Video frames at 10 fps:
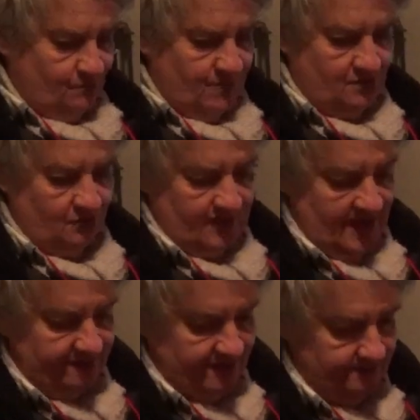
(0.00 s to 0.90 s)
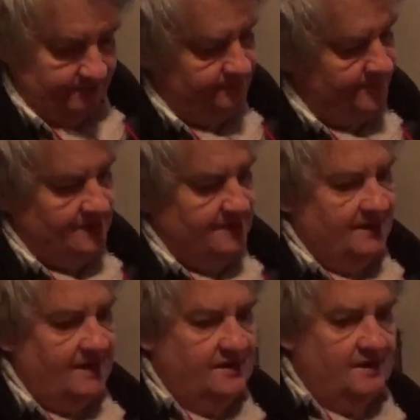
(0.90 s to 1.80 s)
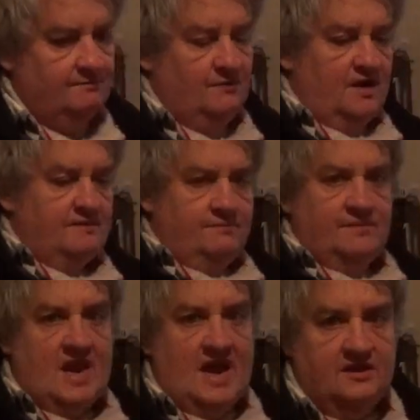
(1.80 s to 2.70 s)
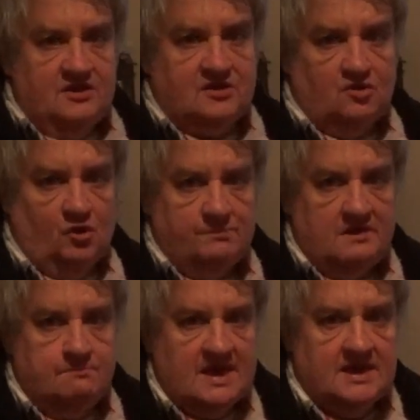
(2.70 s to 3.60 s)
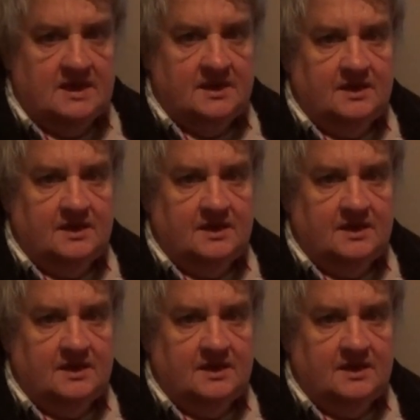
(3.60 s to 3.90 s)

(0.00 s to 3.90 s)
we called Harry, and my dad used to call me Mick.